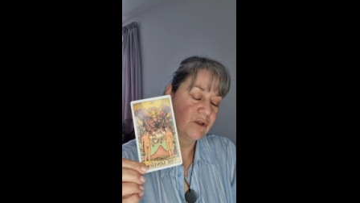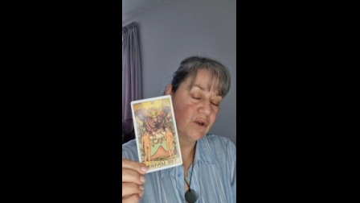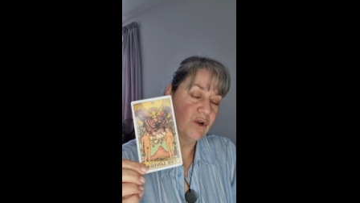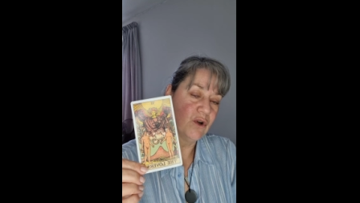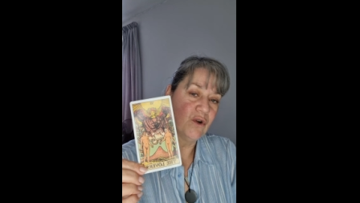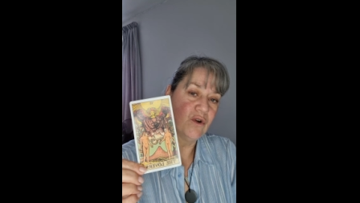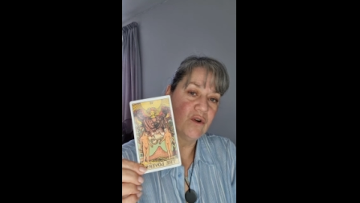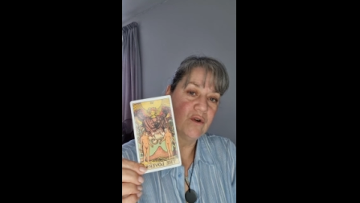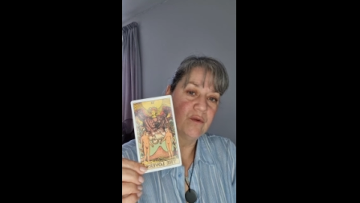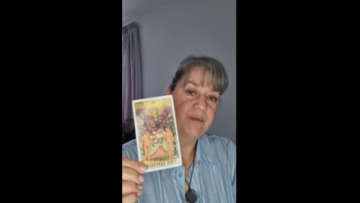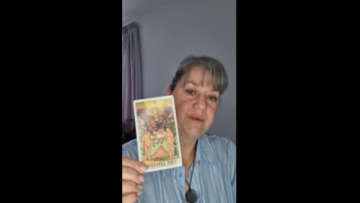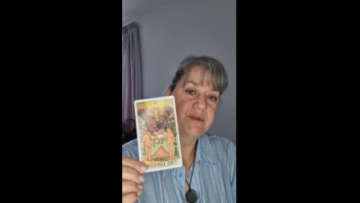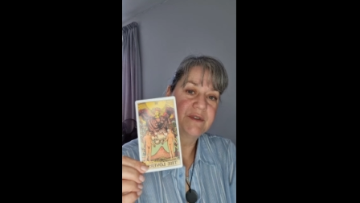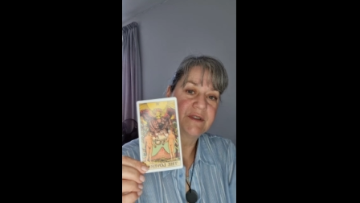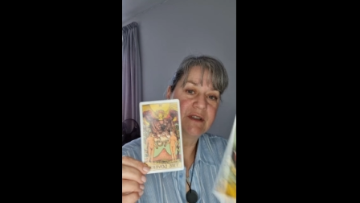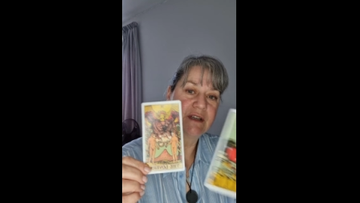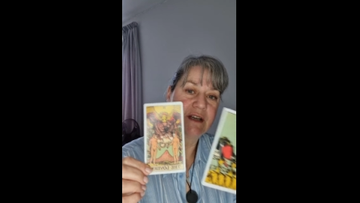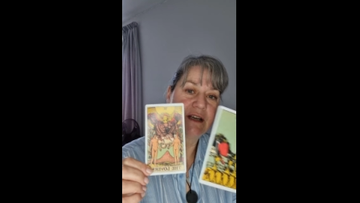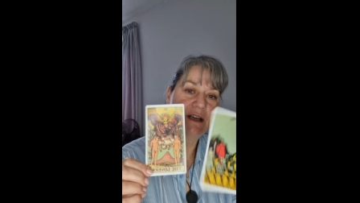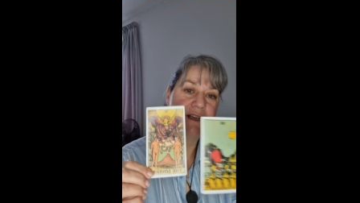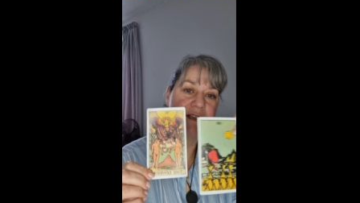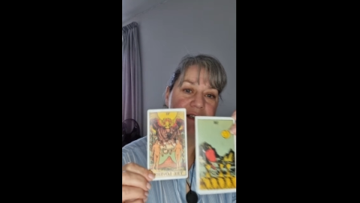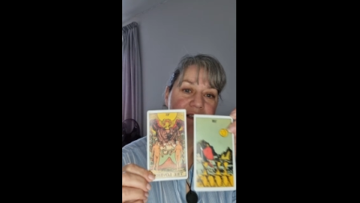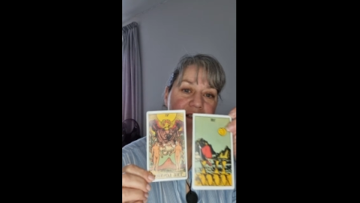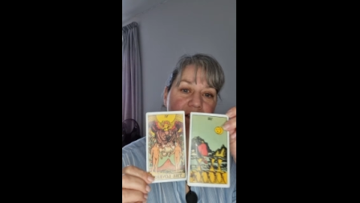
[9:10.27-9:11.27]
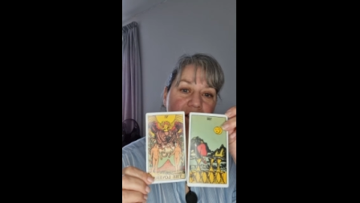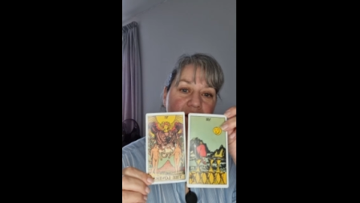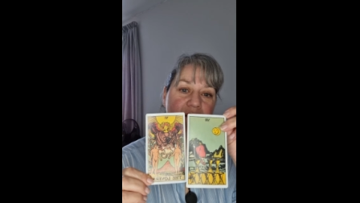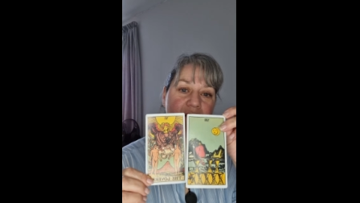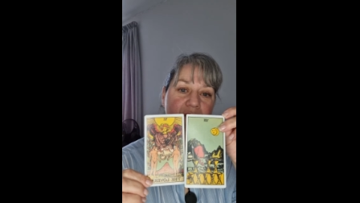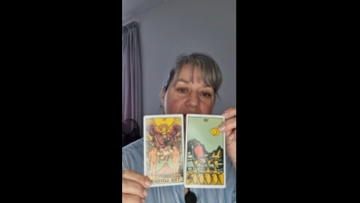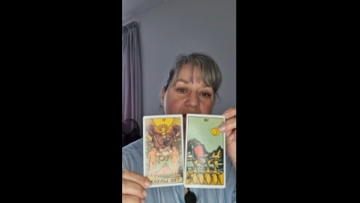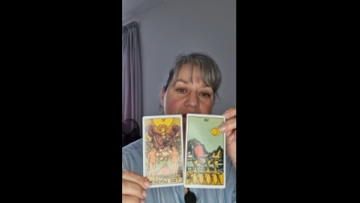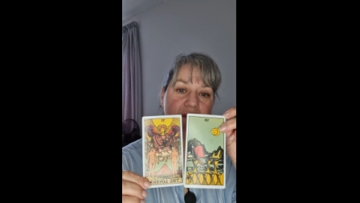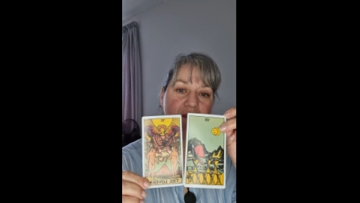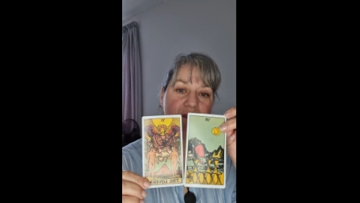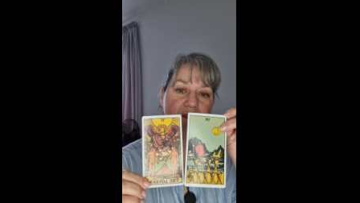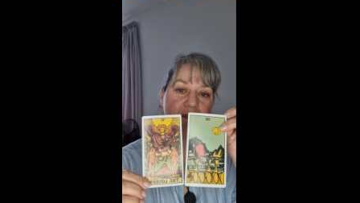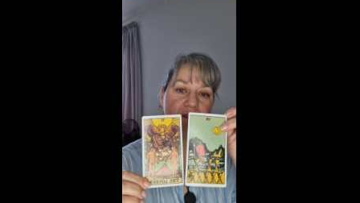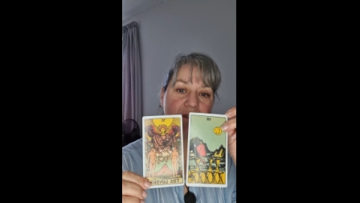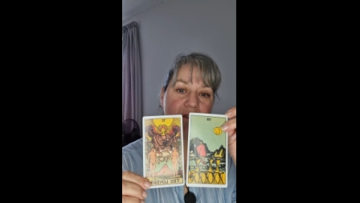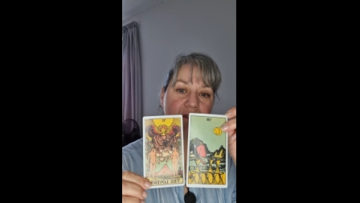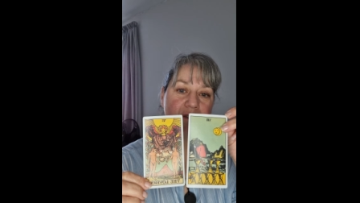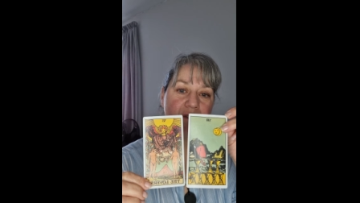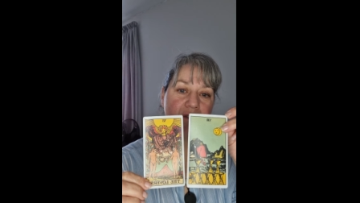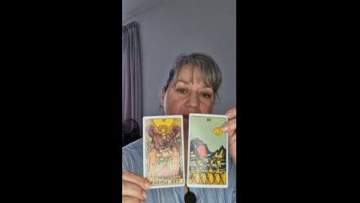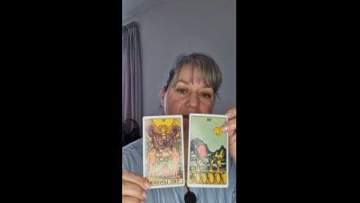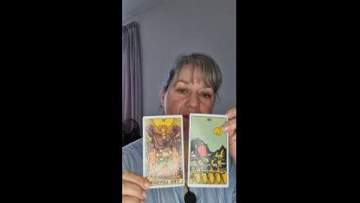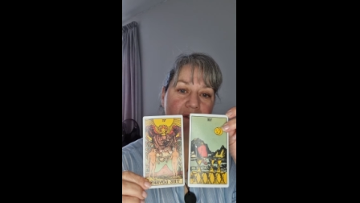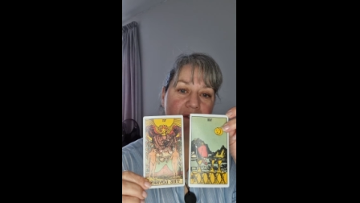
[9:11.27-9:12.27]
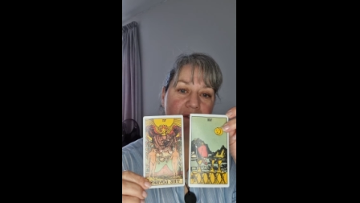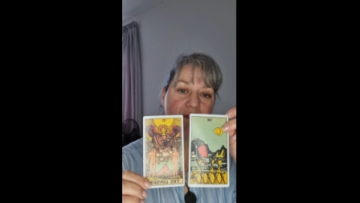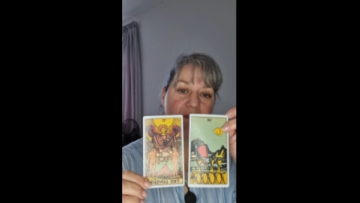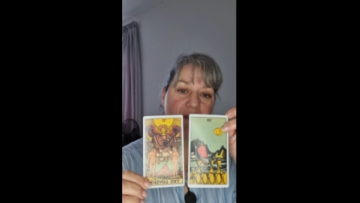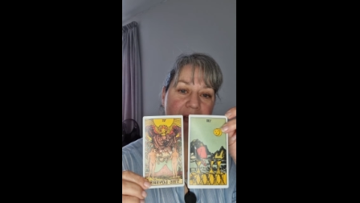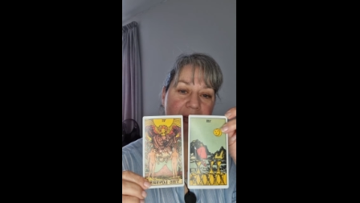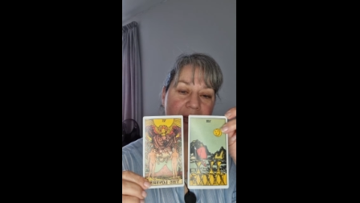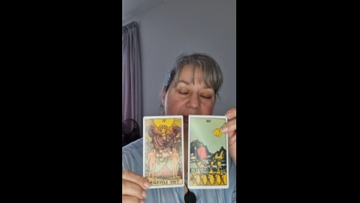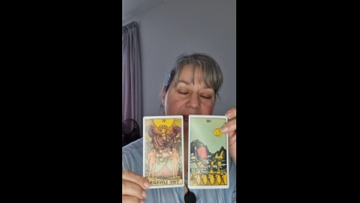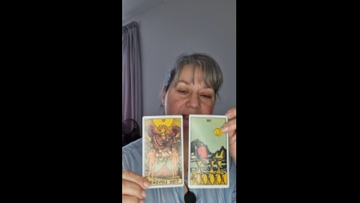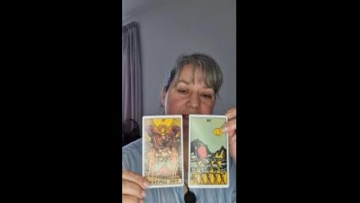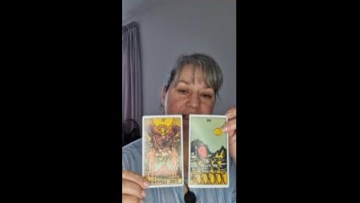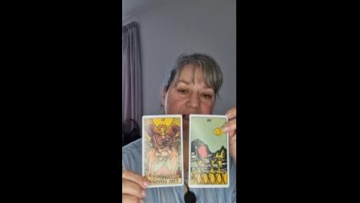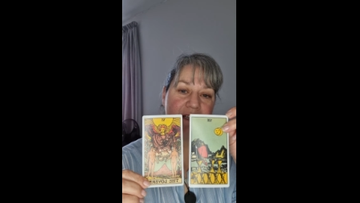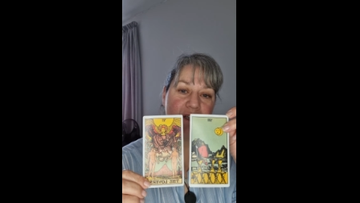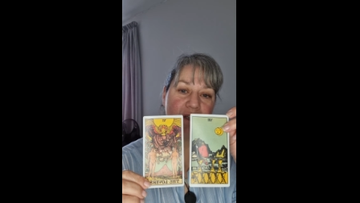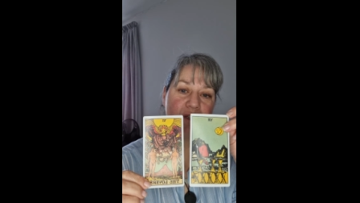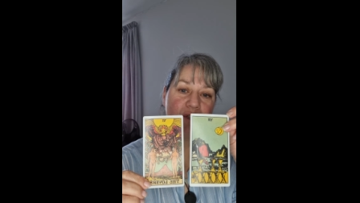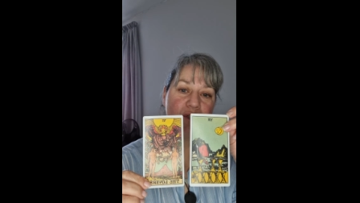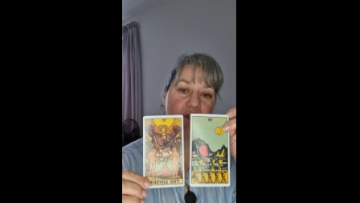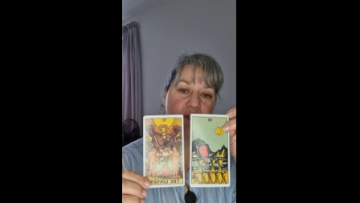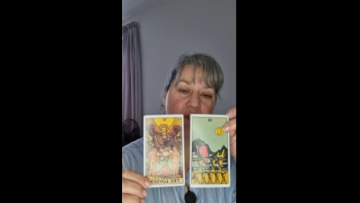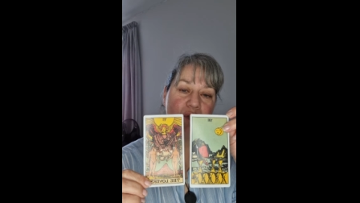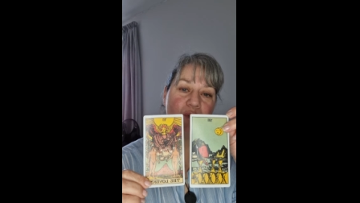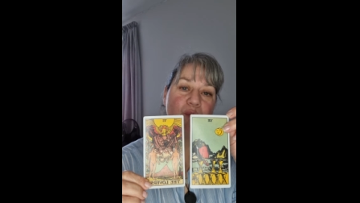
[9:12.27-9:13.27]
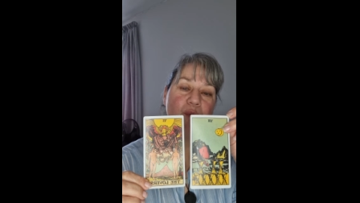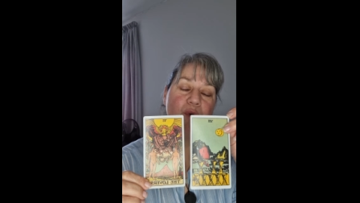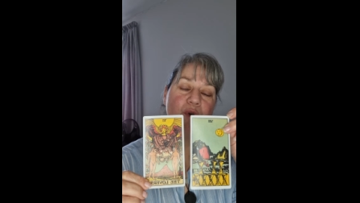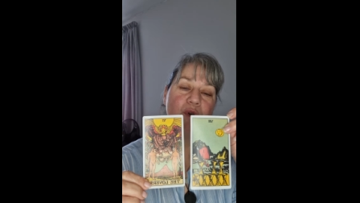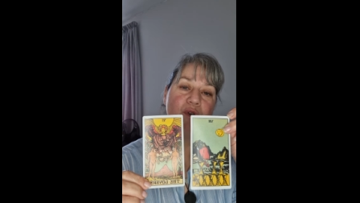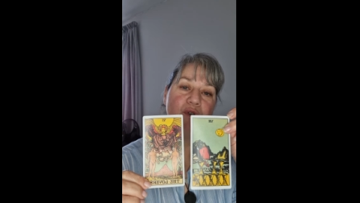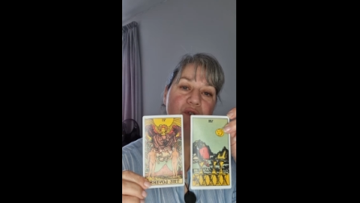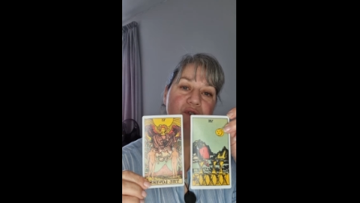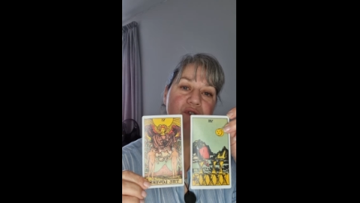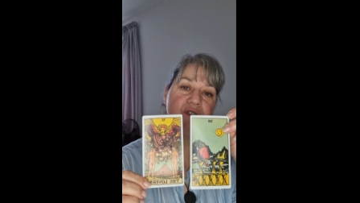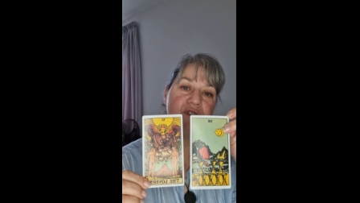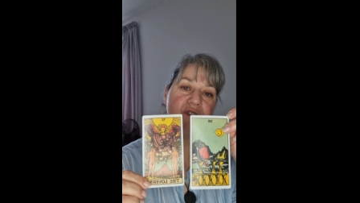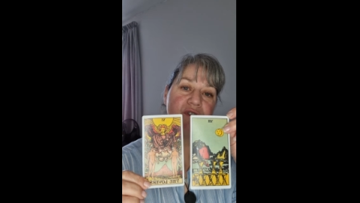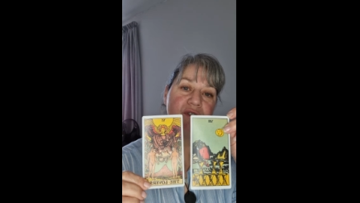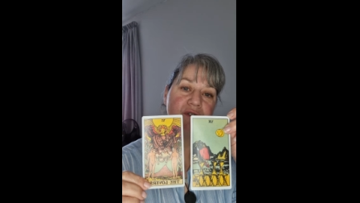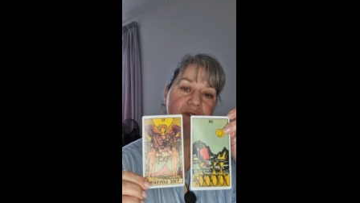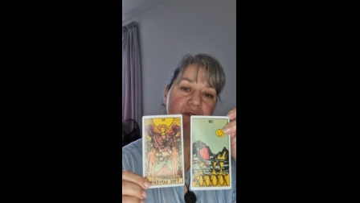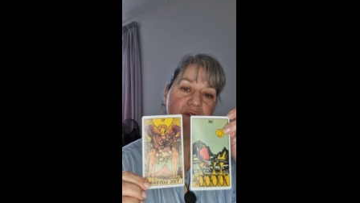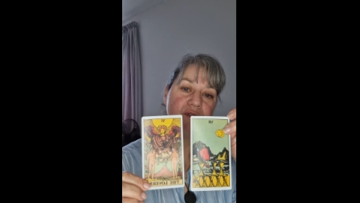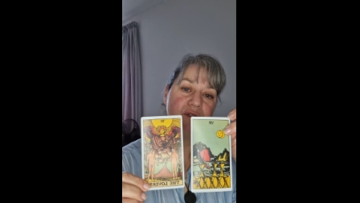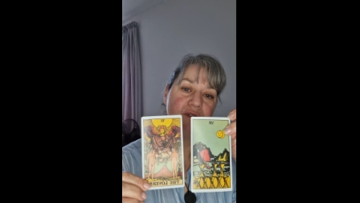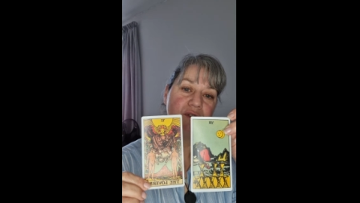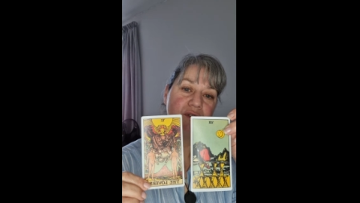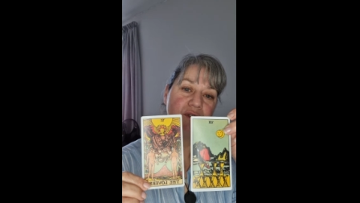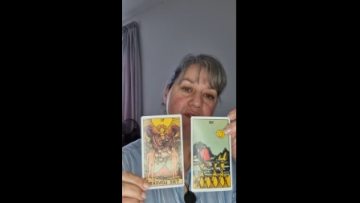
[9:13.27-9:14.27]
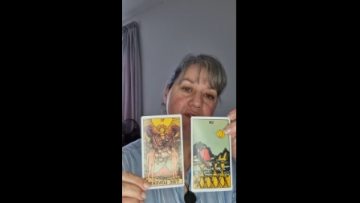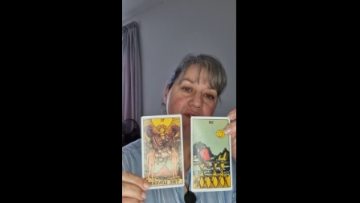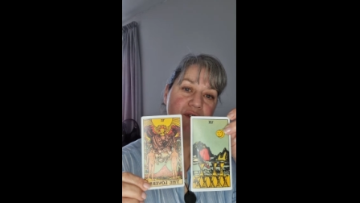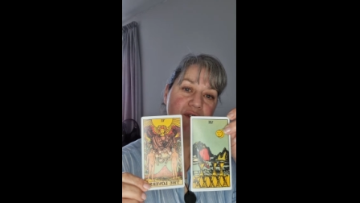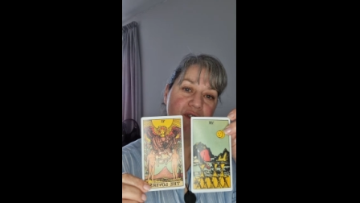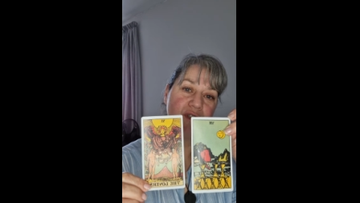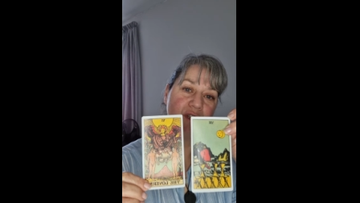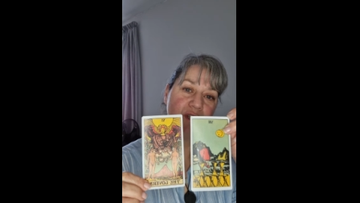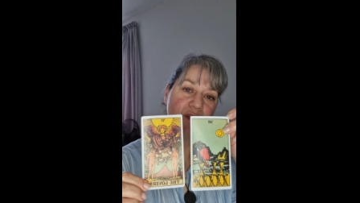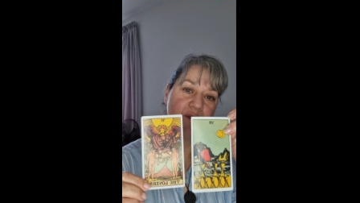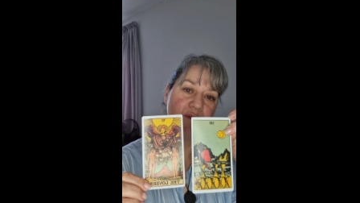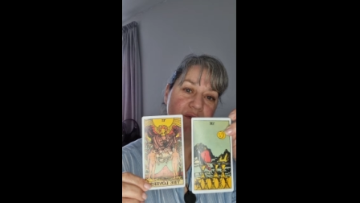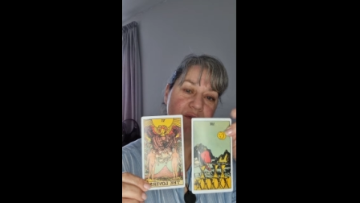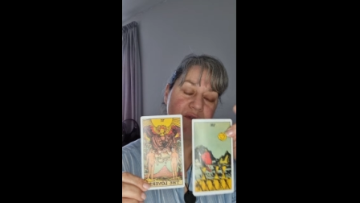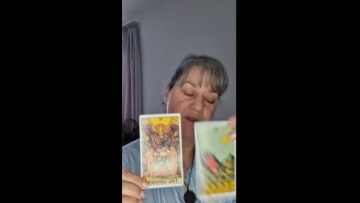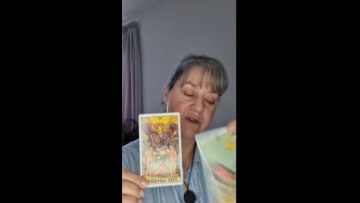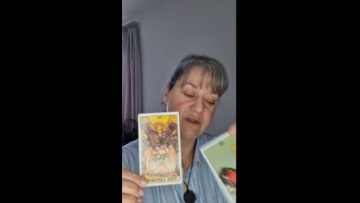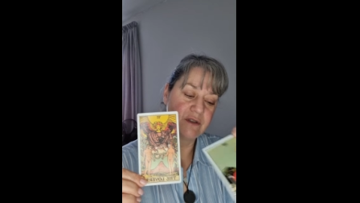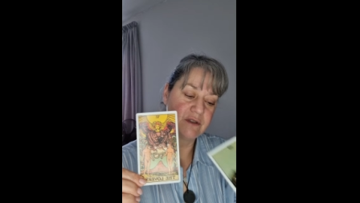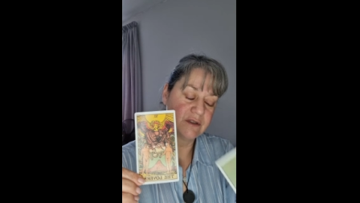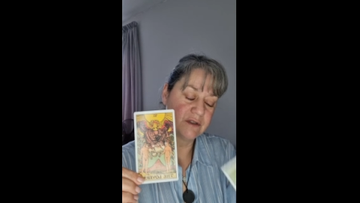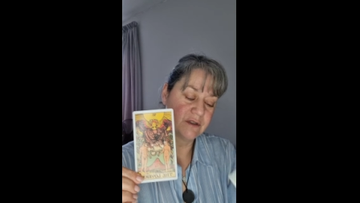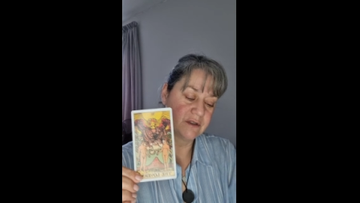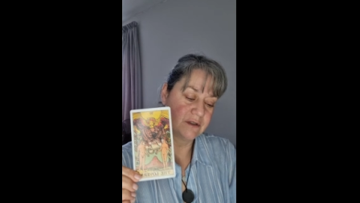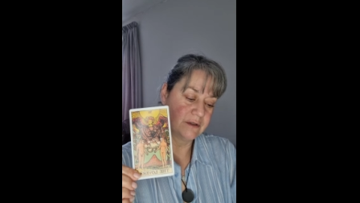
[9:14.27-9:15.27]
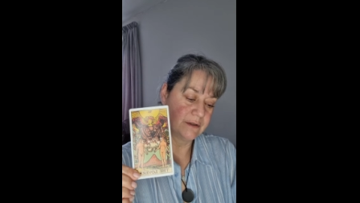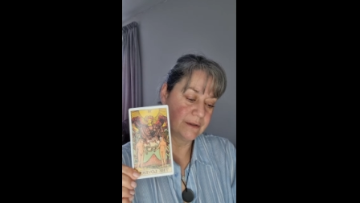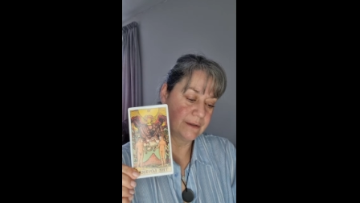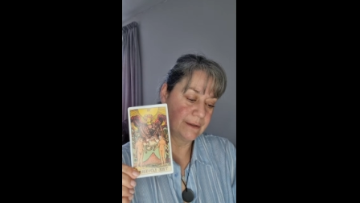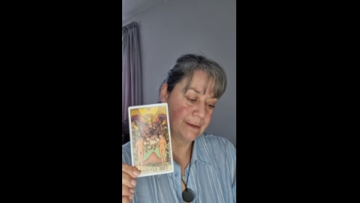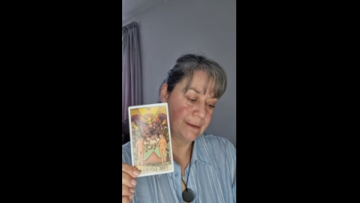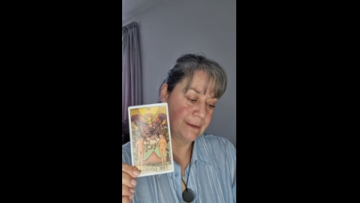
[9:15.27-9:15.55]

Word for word: Cups is heading towards the lovers.